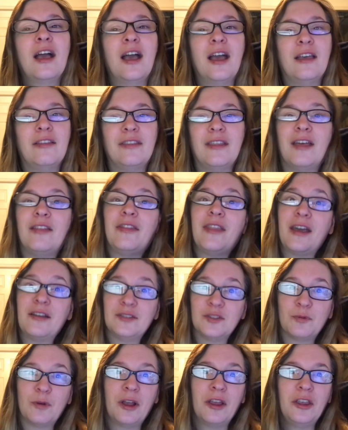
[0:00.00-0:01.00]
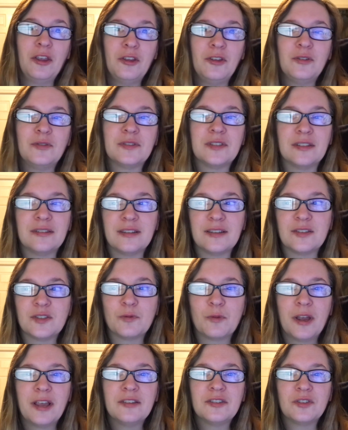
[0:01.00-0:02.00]
and then that's why you use it
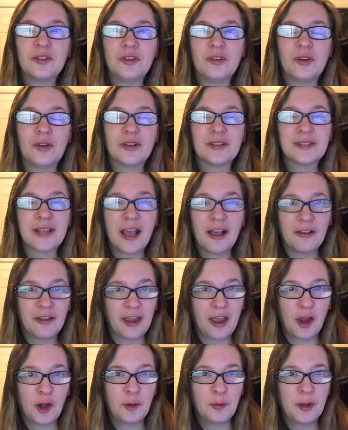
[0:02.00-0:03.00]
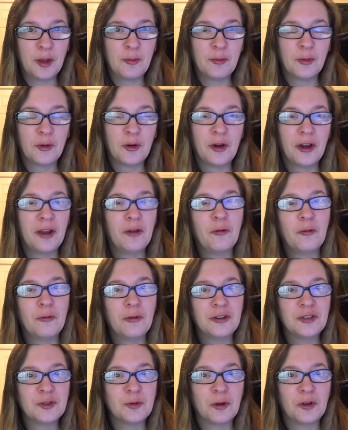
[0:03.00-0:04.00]
this way, so you know exactly how to pinpoint
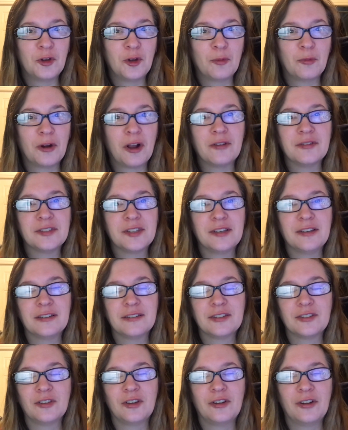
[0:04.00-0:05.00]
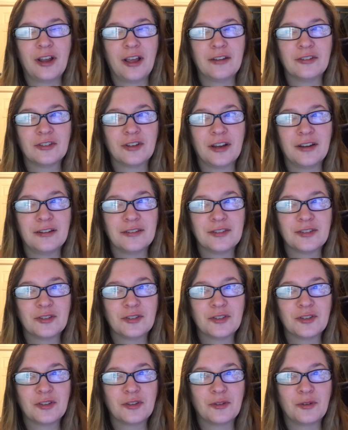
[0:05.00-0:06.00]
which one you're browsing, so you're not trying to
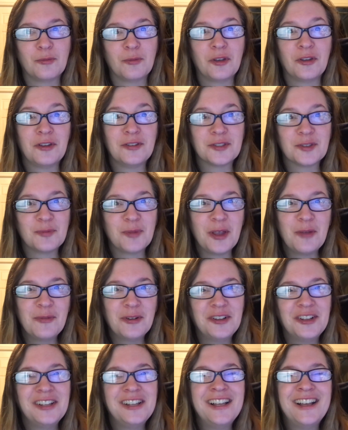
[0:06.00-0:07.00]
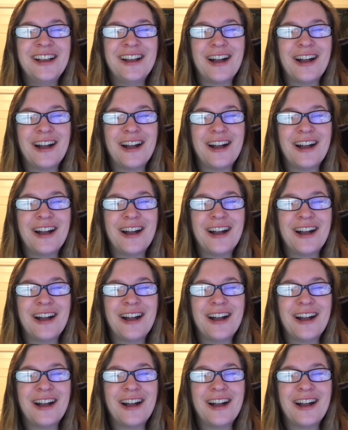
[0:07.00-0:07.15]
search through millions of people,